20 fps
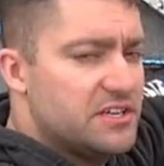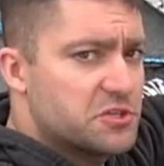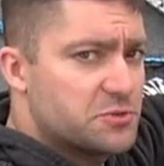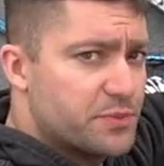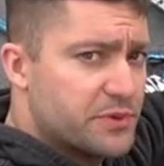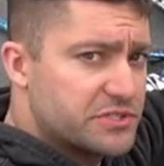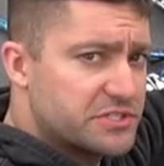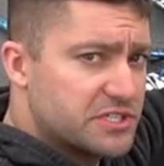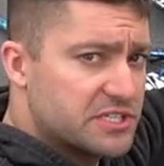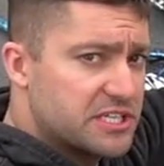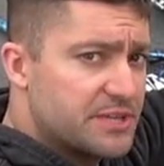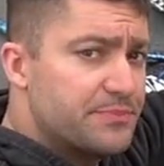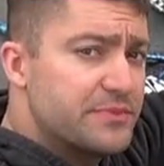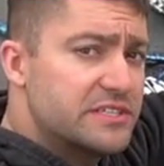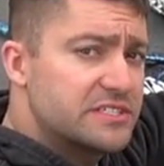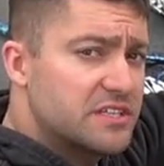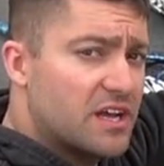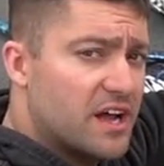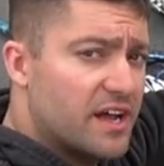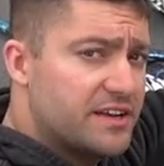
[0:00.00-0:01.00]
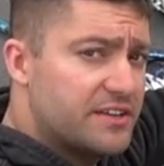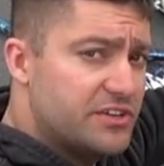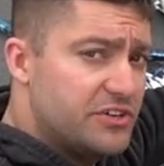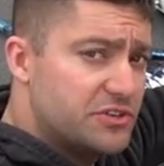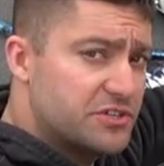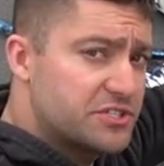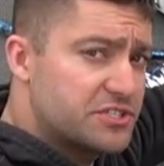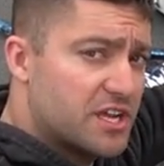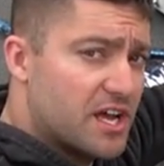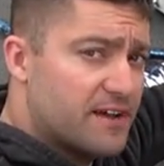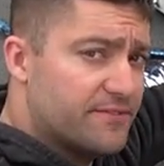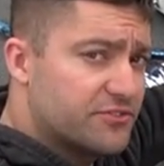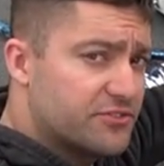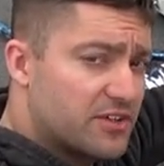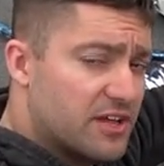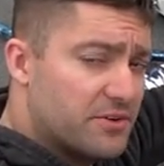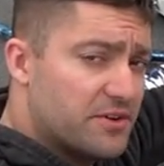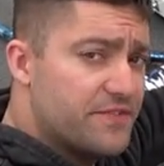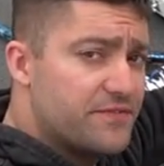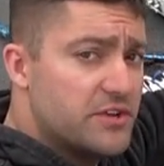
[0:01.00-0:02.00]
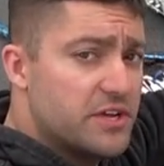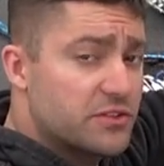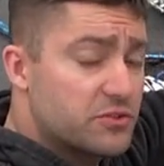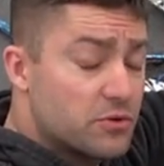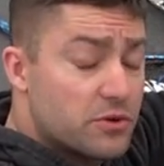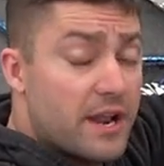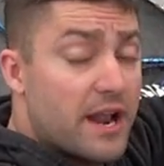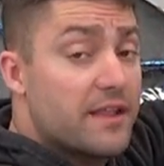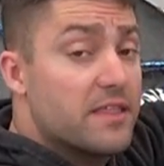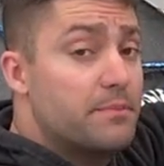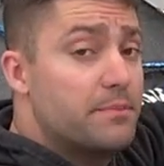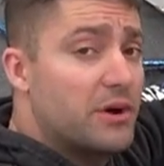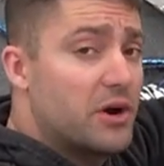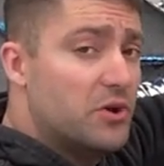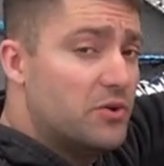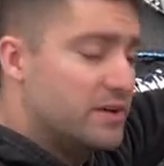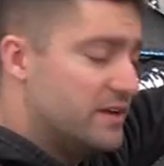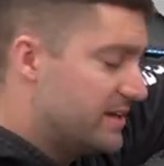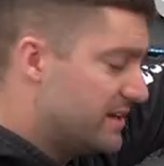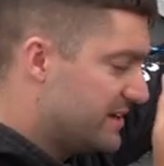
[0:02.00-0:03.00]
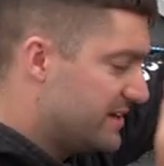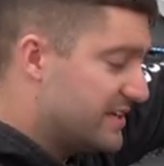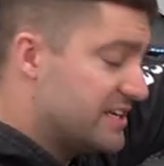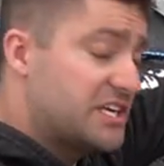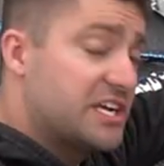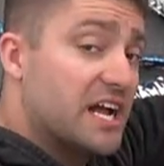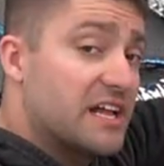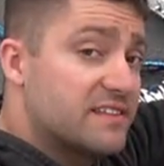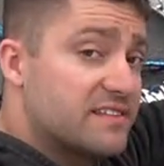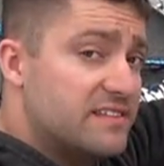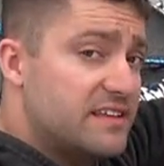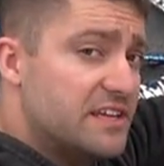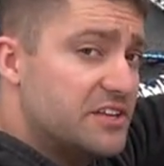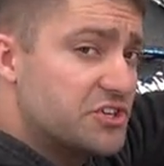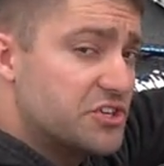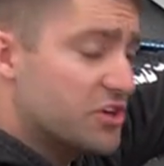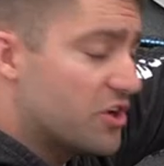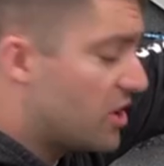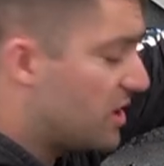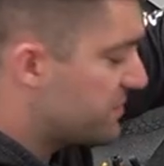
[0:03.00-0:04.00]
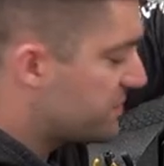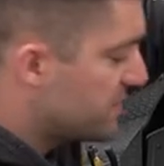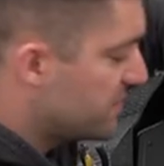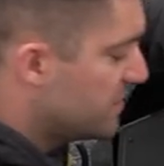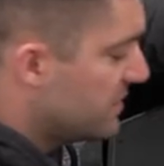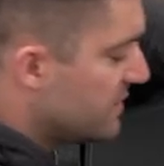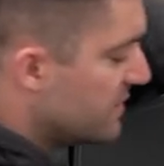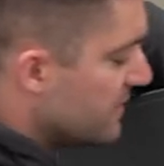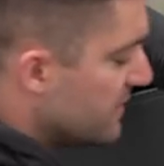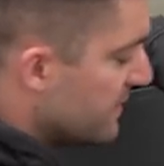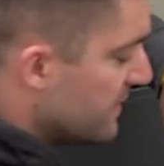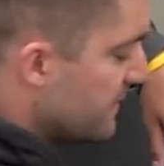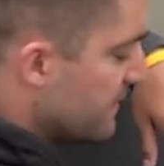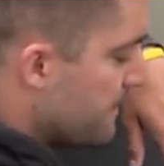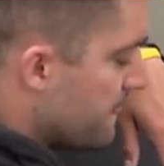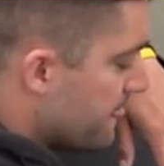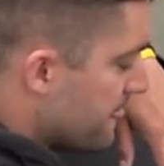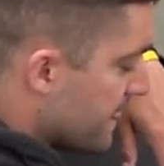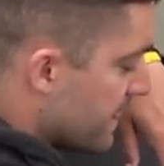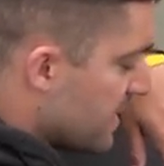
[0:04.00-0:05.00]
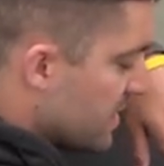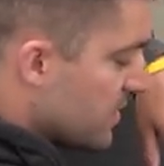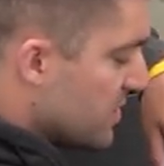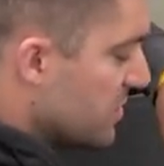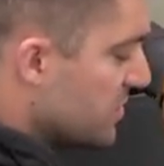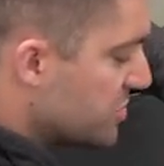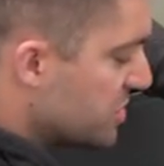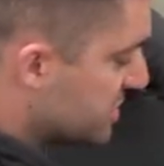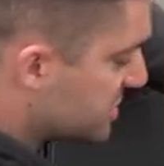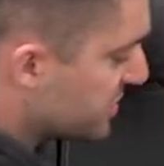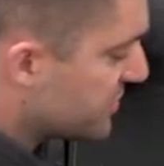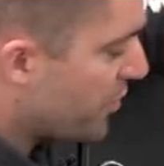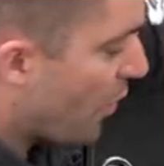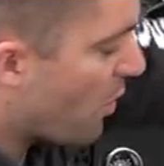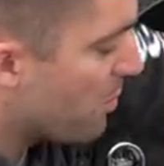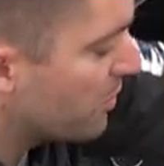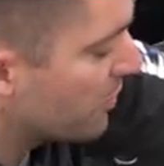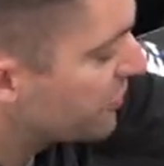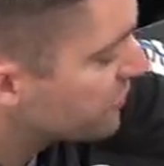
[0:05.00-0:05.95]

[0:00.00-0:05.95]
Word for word: you're supposed to clip this on to yourself, so that way if you get thrown out of the boat, it cuts the engine off. Just a normal